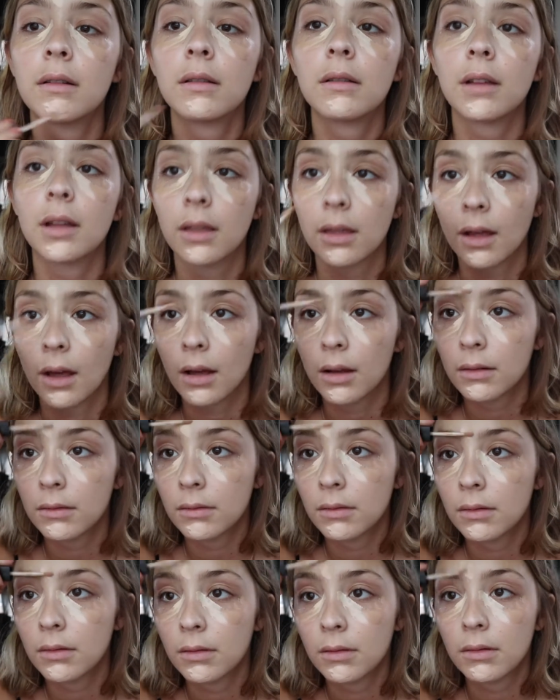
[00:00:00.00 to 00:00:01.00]
like that.
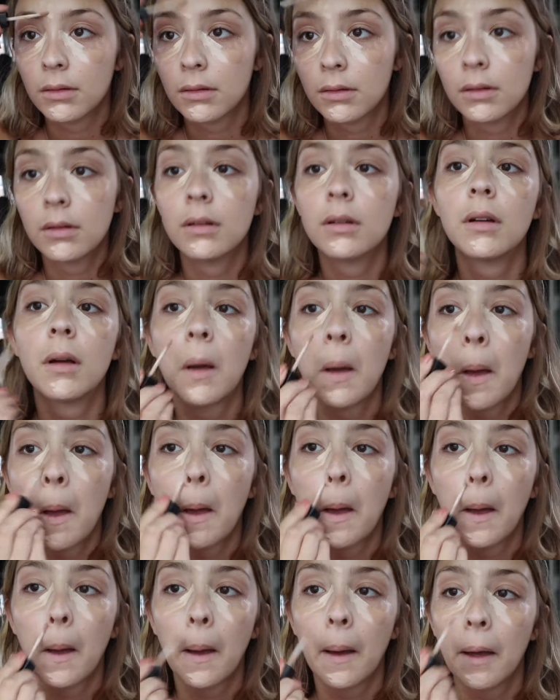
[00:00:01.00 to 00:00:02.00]

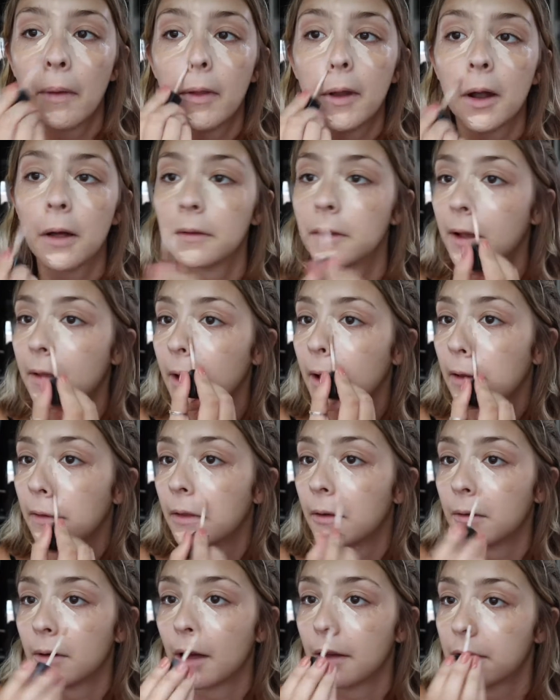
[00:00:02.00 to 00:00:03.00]
And then I'll take like
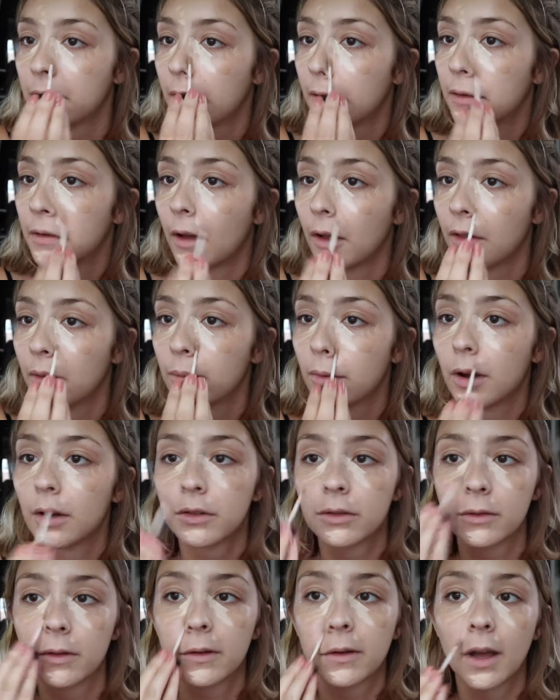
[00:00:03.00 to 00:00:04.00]
like the rest that's on the
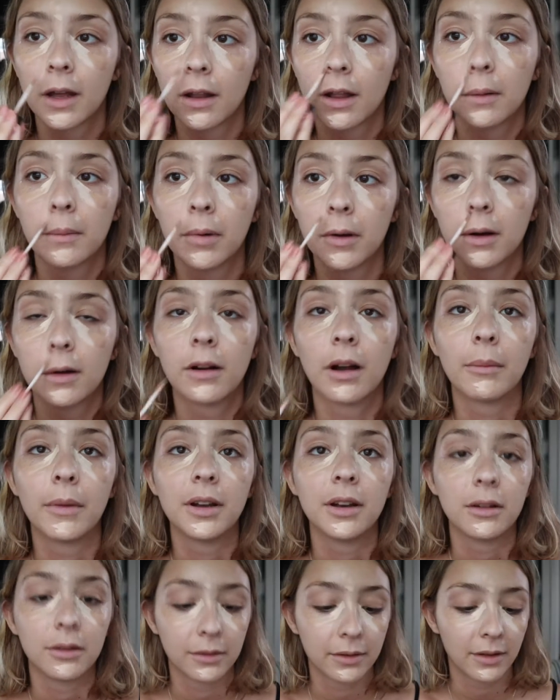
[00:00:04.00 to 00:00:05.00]
brush and just kind of like put it around
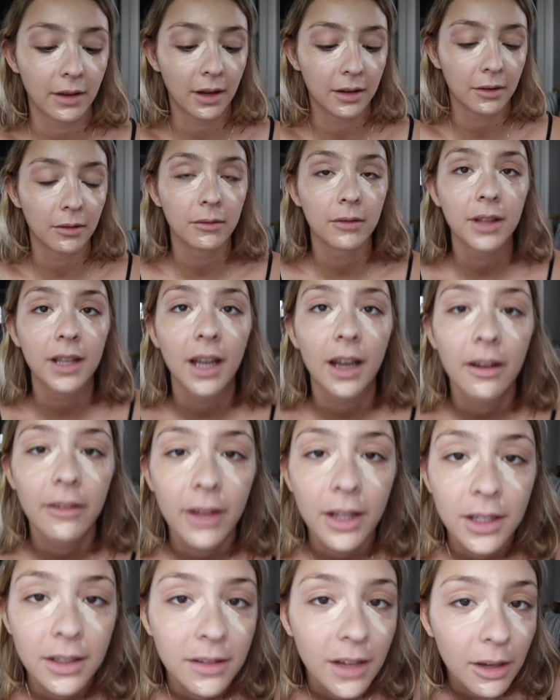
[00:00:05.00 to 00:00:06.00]
my nose. I don't really
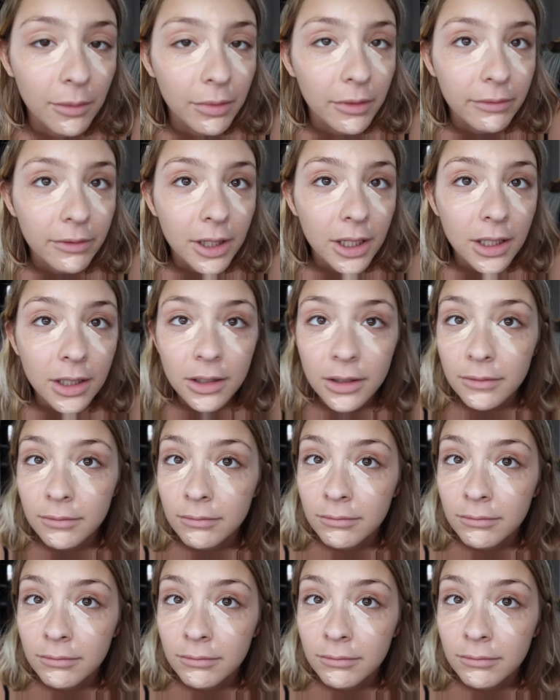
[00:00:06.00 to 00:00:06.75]
have any type of like